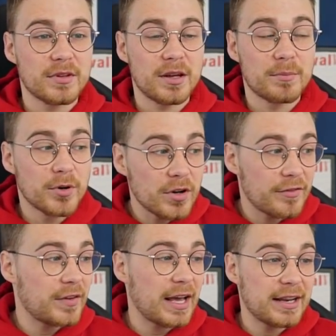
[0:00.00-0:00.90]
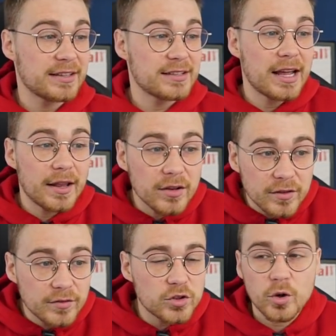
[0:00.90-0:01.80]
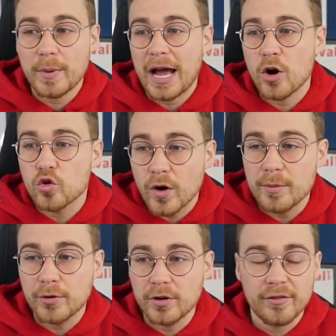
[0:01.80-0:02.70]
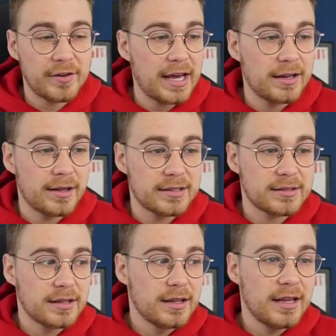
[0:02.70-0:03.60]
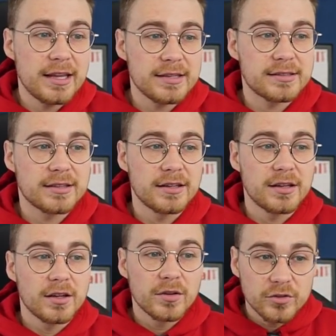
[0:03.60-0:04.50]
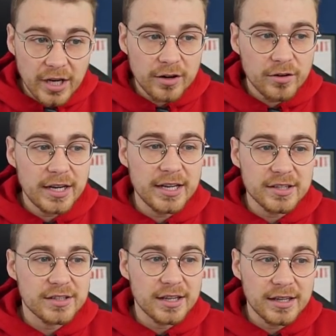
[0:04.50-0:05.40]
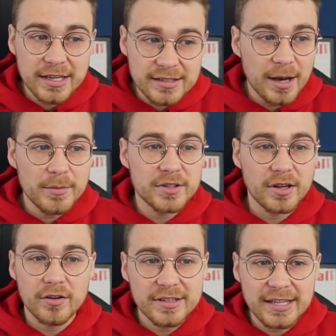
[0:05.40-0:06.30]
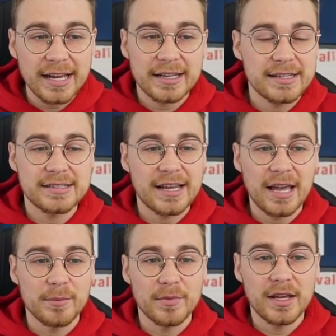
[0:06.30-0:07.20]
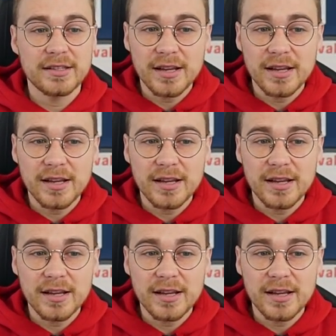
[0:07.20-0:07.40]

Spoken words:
And Bruno Fernandes. And talk about how great Bruno Fernandes is. Jack Grealish, his numbers are exactly the same. It's